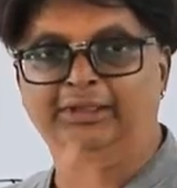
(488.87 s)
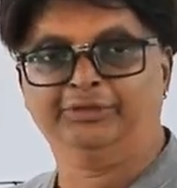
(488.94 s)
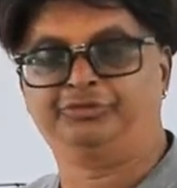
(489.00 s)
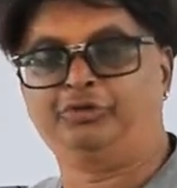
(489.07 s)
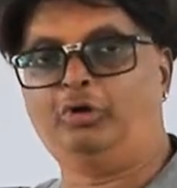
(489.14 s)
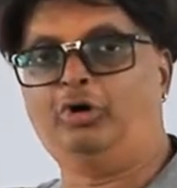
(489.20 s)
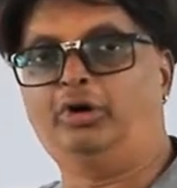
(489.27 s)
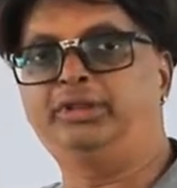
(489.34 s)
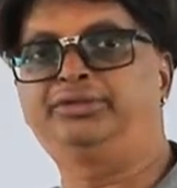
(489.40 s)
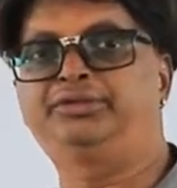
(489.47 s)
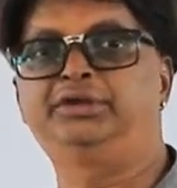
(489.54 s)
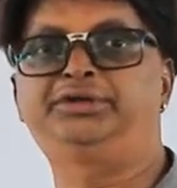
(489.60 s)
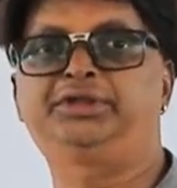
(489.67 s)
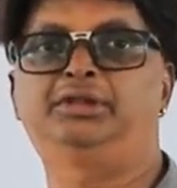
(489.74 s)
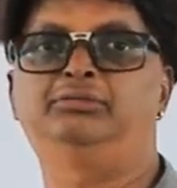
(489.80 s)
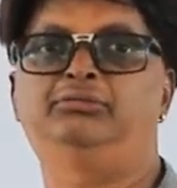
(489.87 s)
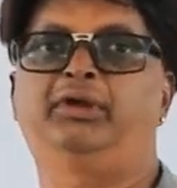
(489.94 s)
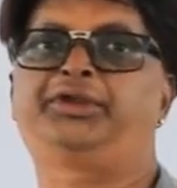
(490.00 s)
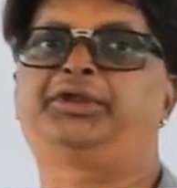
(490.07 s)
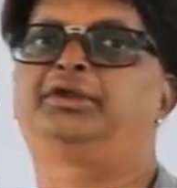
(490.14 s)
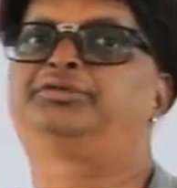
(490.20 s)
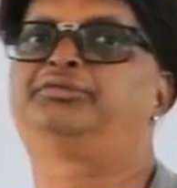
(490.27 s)
So horizontal
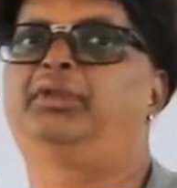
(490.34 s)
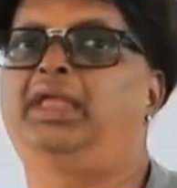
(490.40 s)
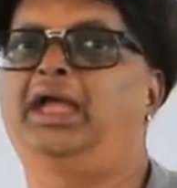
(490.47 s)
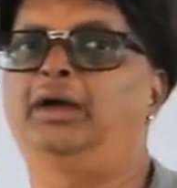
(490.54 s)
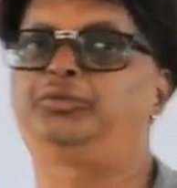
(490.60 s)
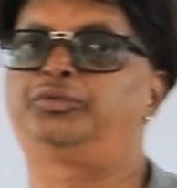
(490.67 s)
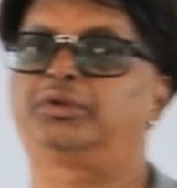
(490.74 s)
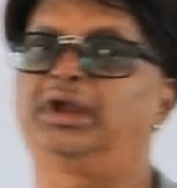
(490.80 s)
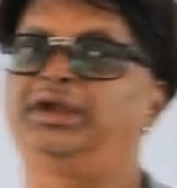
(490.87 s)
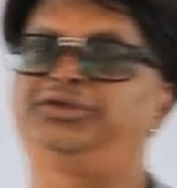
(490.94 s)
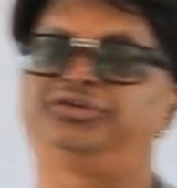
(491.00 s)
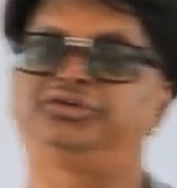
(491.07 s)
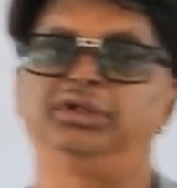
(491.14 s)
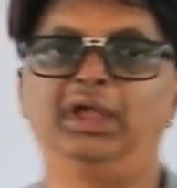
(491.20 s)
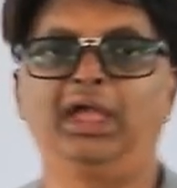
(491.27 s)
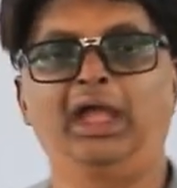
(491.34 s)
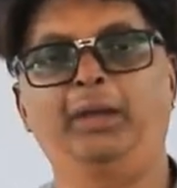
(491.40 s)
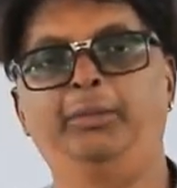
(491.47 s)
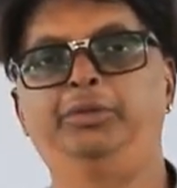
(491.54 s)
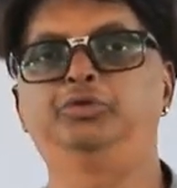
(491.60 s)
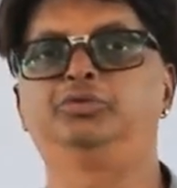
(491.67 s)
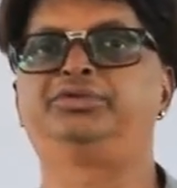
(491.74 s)
vectors when I have to write, I
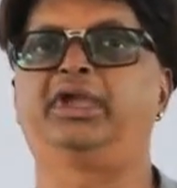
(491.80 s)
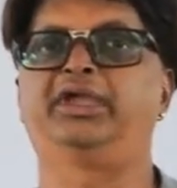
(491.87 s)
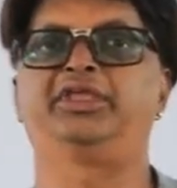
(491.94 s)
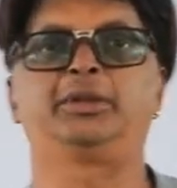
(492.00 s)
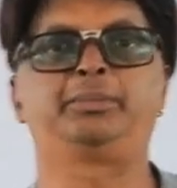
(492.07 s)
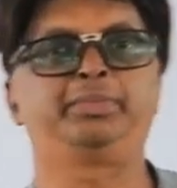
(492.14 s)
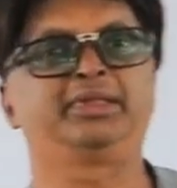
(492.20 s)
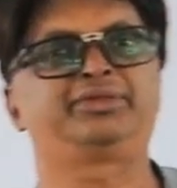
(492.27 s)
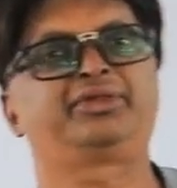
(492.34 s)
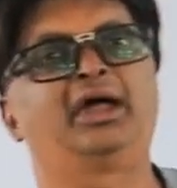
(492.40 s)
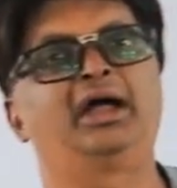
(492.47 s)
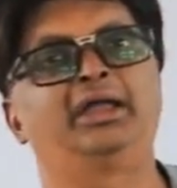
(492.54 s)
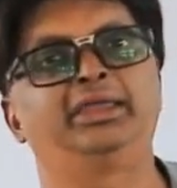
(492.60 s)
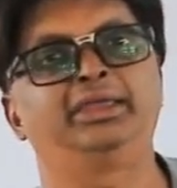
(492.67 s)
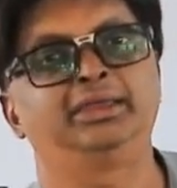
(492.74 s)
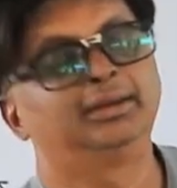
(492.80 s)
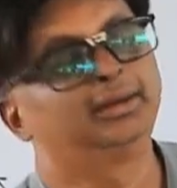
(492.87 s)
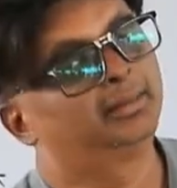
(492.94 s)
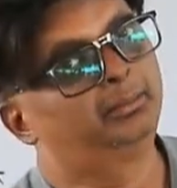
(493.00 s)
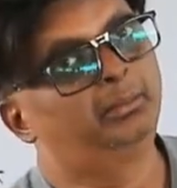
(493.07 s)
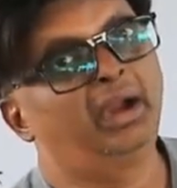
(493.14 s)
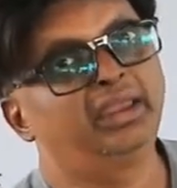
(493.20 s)
will use either plus I,
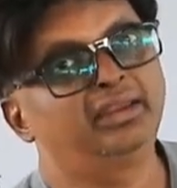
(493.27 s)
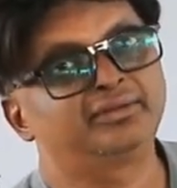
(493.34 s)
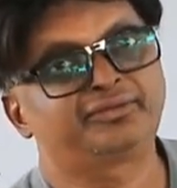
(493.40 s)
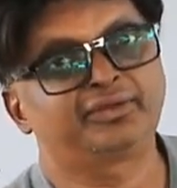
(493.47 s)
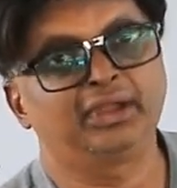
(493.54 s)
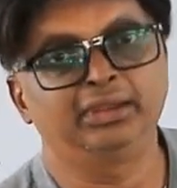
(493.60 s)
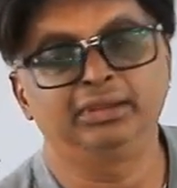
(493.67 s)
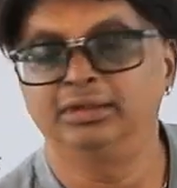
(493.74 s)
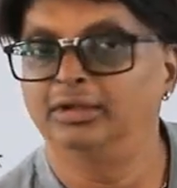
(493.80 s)
minus I.